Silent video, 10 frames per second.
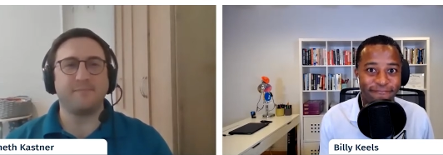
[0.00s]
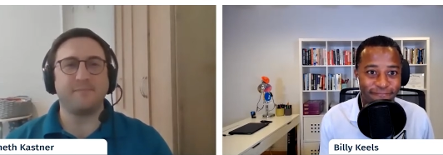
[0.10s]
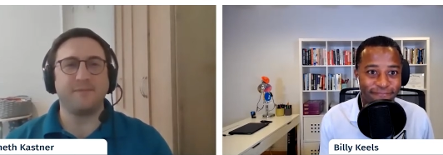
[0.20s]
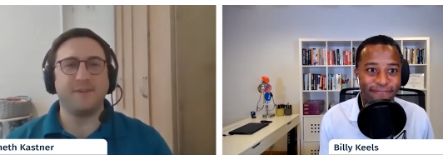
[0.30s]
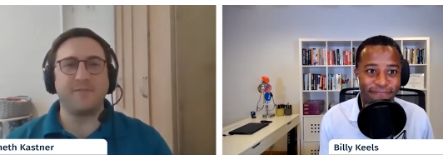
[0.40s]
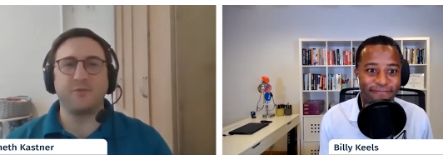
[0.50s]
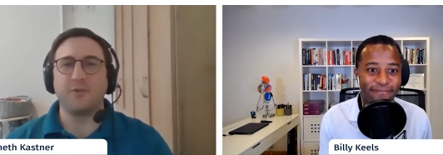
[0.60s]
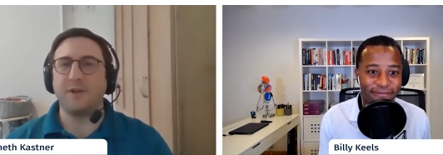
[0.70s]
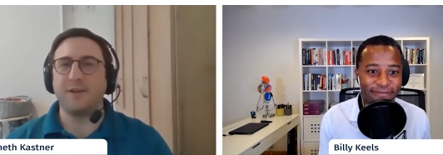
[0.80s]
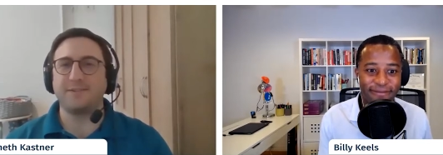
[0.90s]

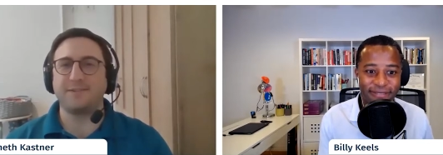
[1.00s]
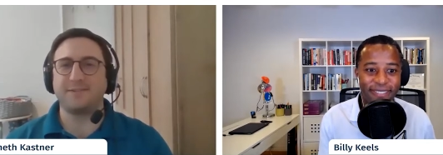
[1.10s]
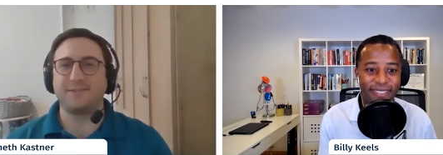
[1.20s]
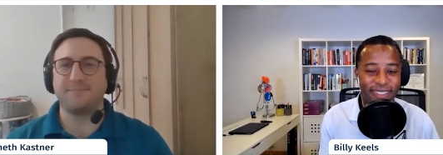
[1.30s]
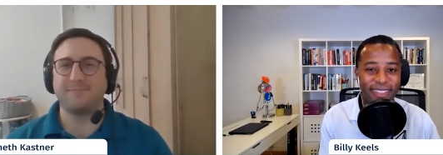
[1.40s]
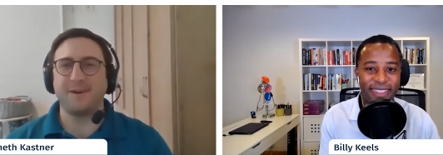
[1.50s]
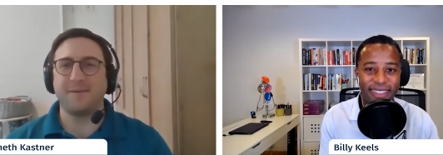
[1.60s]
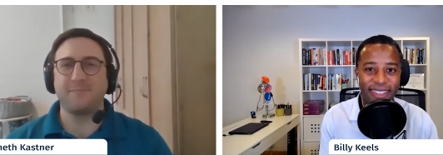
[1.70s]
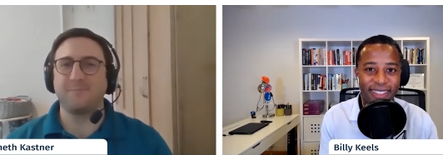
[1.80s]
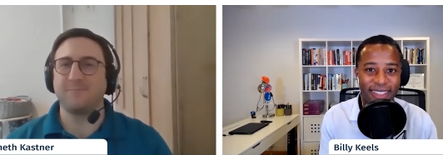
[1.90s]
Speaker 1: nevertheless,
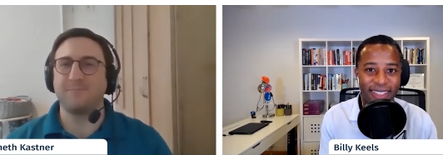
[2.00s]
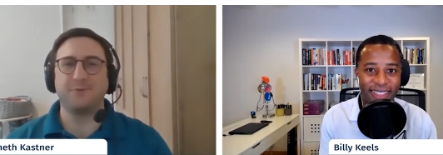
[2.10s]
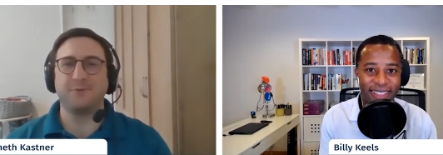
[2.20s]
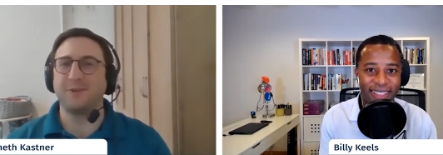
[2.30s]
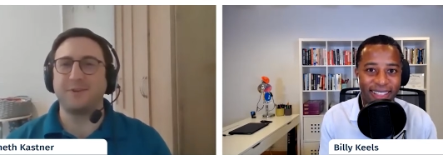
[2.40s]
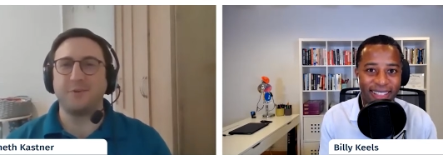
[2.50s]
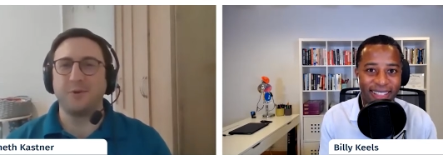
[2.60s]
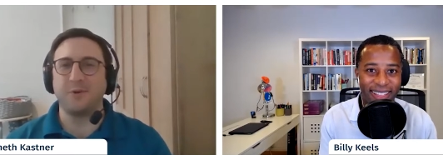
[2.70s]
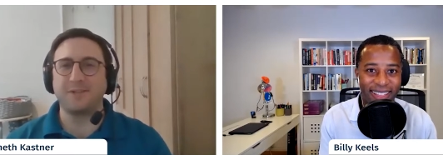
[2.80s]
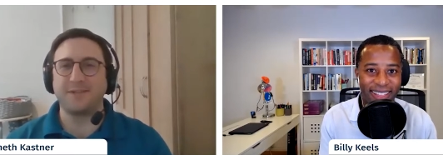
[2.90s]
I'm doing
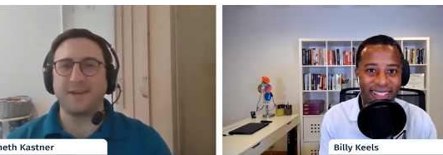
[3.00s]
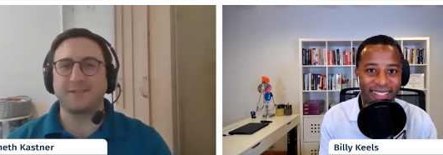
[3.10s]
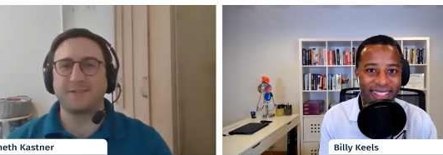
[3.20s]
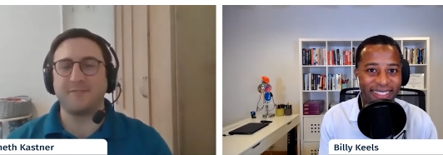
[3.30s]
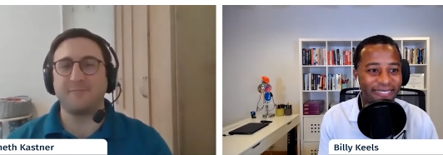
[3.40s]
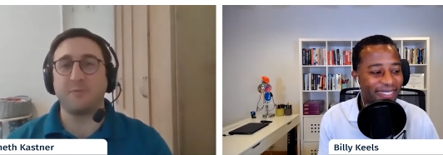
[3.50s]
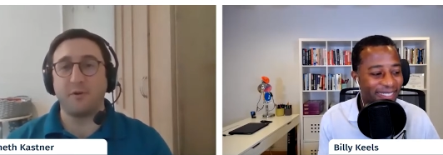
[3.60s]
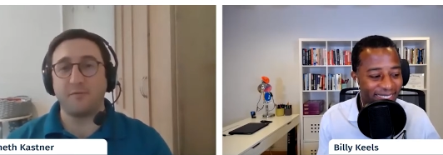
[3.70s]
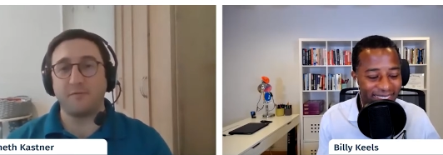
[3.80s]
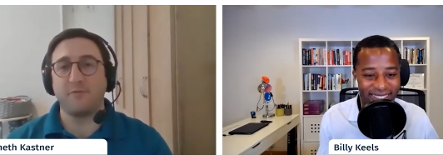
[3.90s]
US tax stuff,
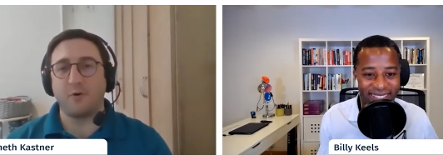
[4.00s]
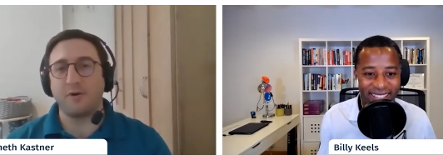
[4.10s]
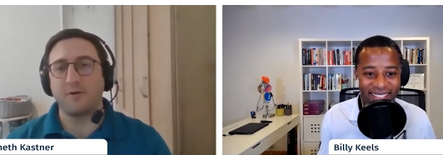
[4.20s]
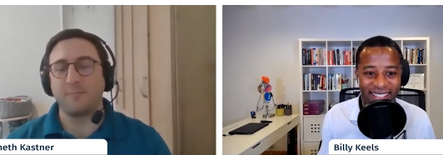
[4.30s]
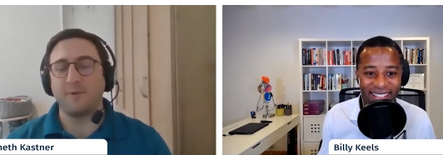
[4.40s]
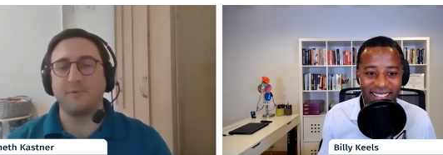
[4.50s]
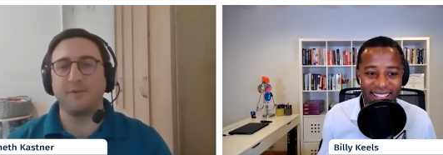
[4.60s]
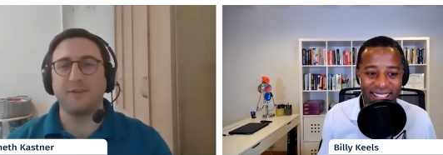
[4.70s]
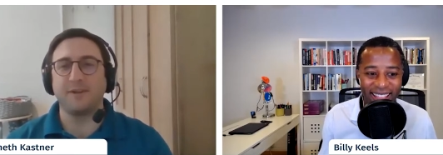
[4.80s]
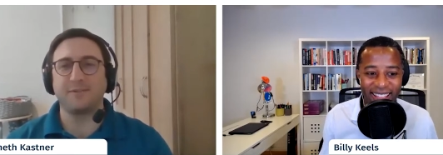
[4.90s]
but for people
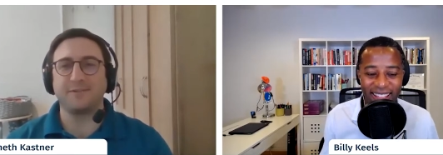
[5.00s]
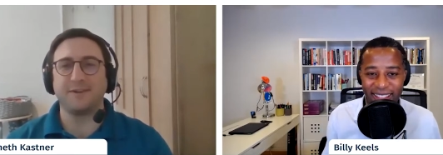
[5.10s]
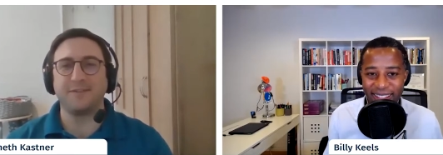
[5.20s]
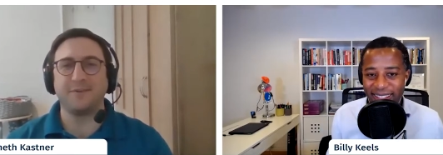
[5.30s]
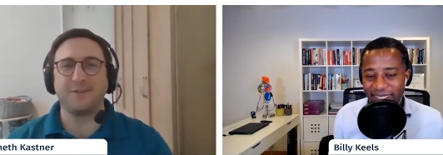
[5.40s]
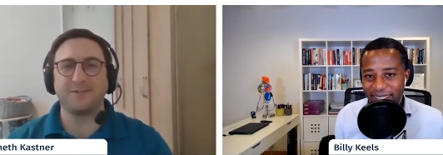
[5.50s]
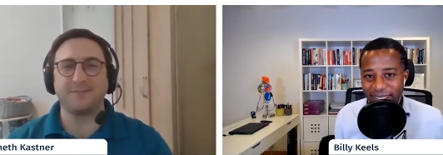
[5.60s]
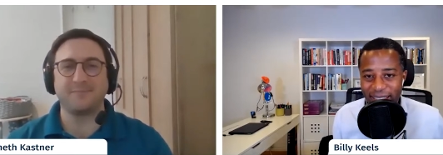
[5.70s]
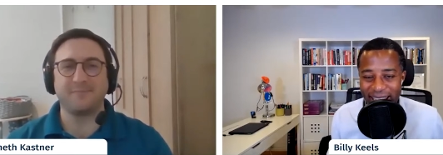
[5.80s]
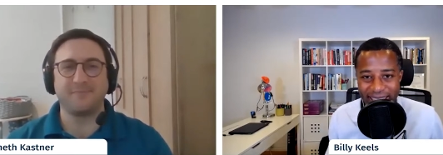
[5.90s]
living outside of the US.
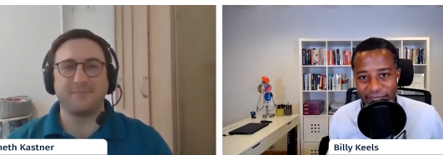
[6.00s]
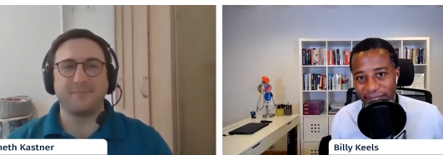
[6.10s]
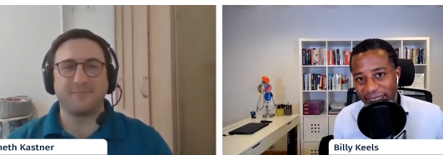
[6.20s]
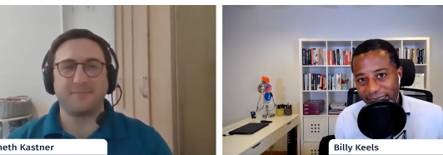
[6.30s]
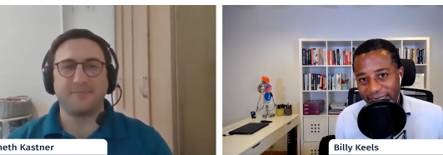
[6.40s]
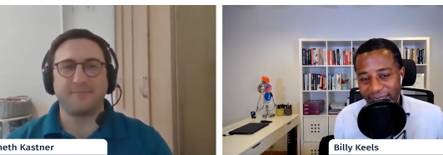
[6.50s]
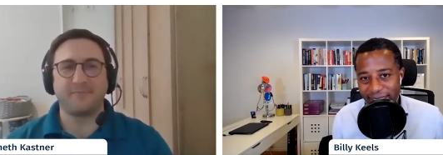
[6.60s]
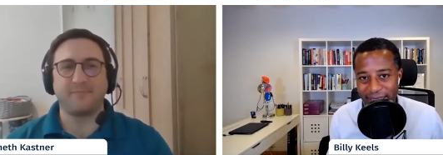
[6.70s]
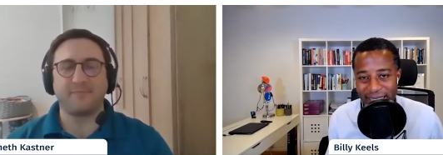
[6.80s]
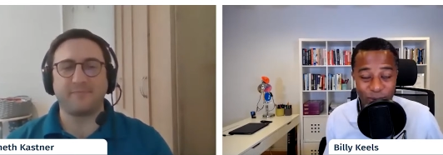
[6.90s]
Speaker 2: I love that,
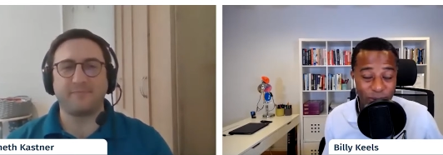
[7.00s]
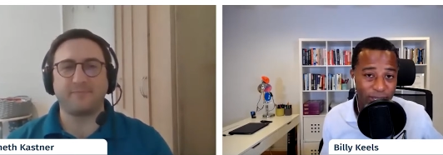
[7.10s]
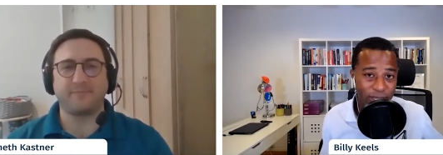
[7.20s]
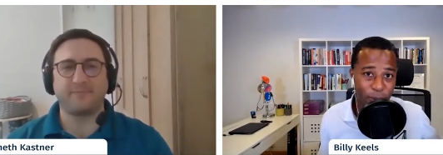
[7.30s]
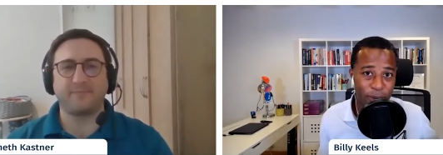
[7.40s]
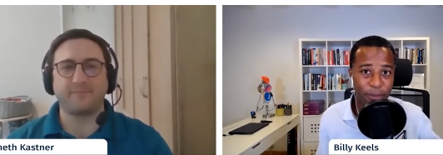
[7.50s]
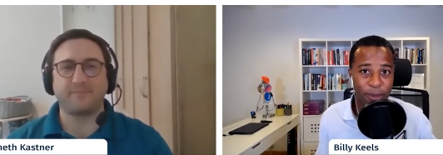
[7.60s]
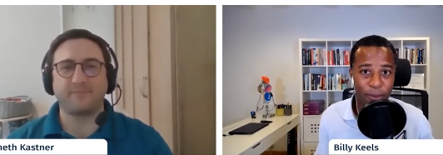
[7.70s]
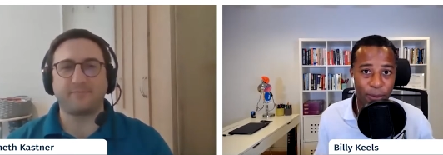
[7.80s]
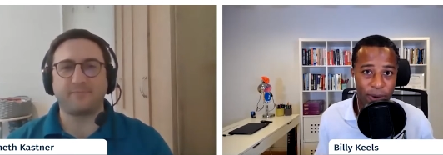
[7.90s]
Kenneth. And that's why so many
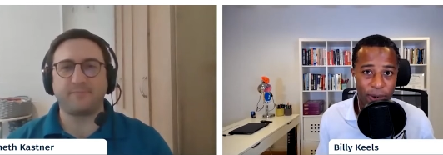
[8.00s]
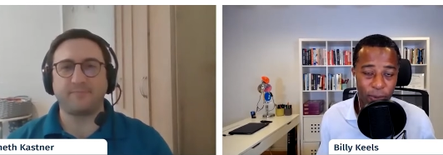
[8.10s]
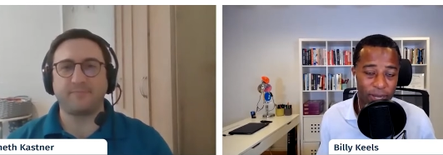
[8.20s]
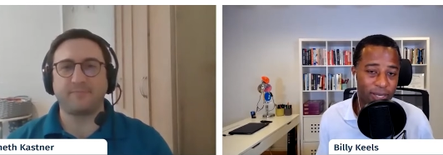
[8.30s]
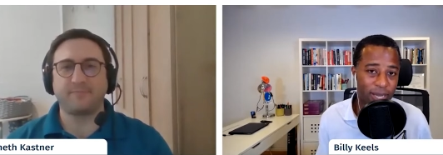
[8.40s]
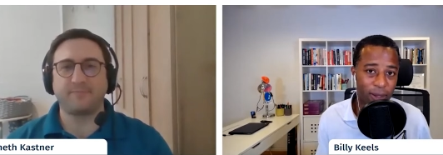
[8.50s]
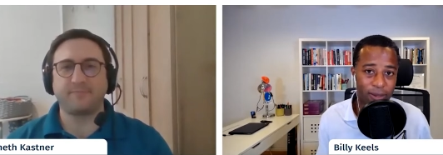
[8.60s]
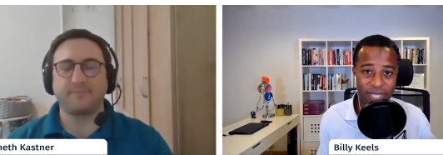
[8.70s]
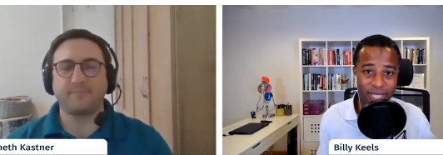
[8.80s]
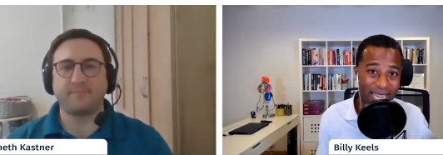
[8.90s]
people are going to
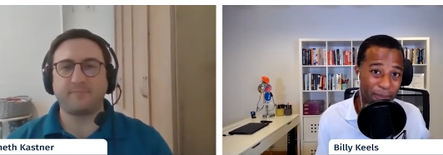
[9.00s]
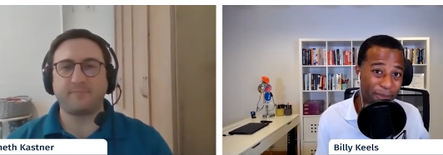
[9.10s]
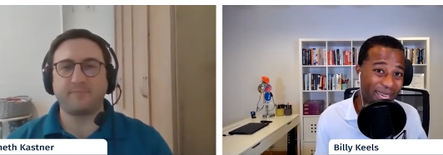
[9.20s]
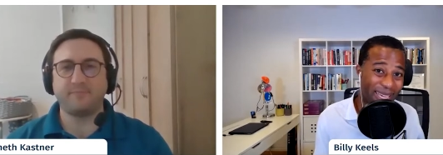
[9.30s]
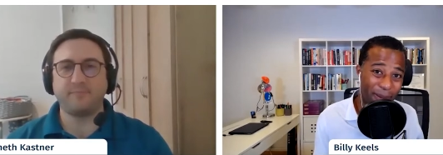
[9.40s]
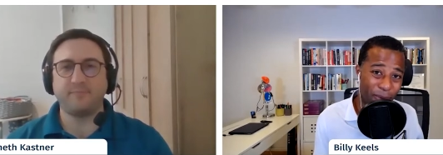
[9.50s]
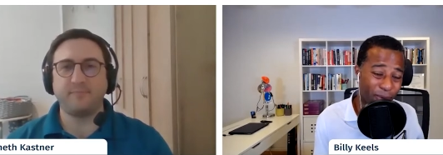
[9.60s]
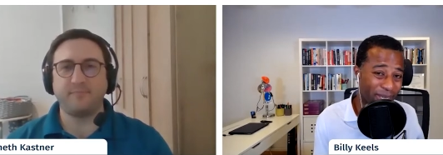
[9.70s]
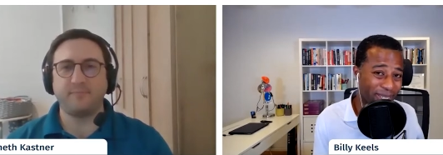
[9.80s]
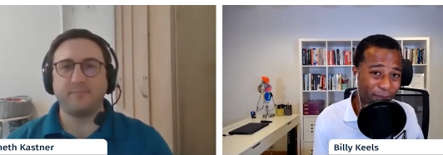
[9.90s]
resonate just like me. I'm
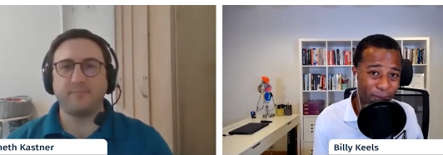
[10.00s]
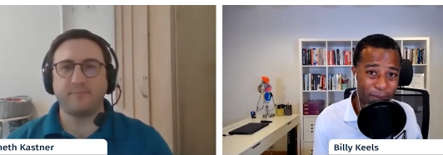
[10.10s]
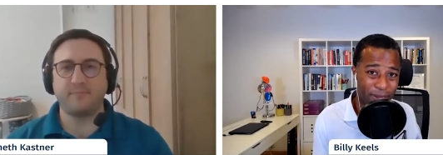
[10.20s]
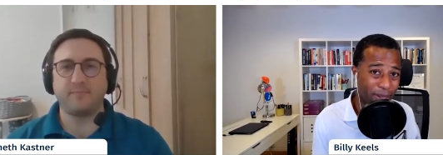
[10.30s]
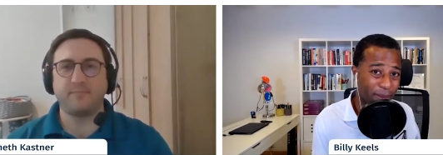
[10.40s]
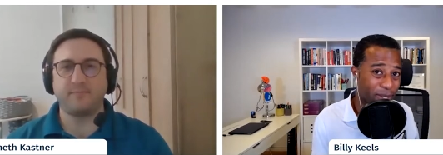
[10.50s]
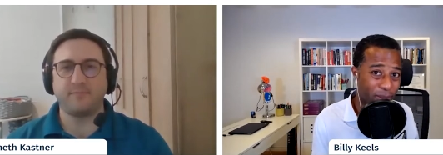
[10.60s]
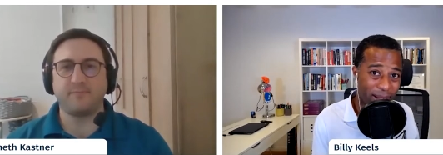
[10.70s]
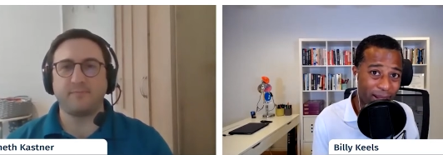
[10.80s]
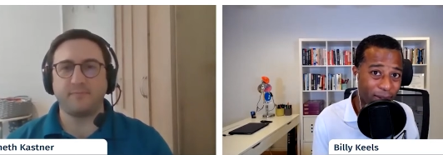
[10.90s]
originally from
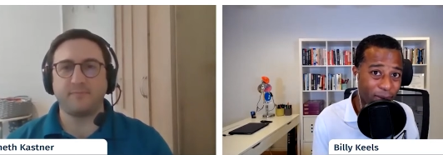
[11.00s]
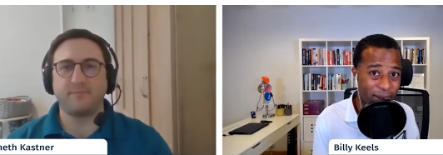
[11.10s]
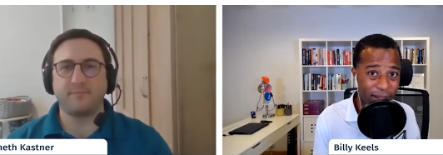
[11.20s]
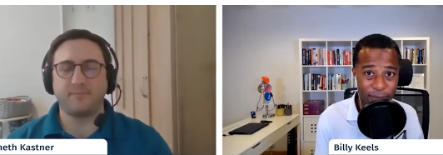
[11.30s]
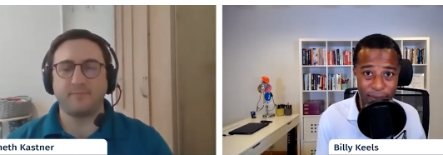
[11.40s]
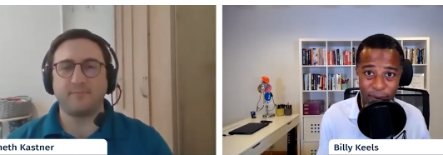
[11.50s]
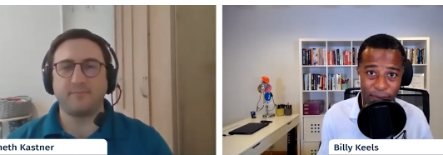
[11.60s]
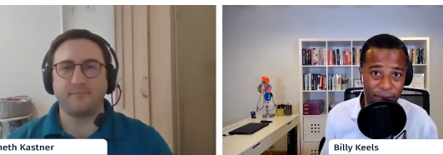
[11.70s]
Columbus, Ohio, and I've been over